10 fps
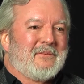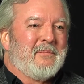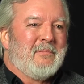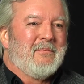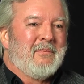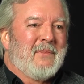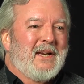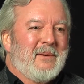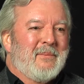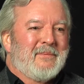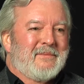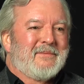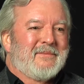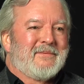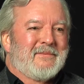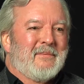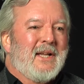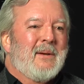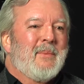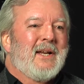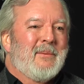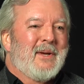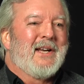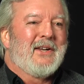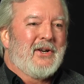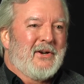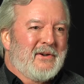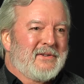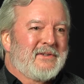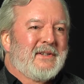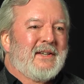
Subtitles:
many, many, many, many years.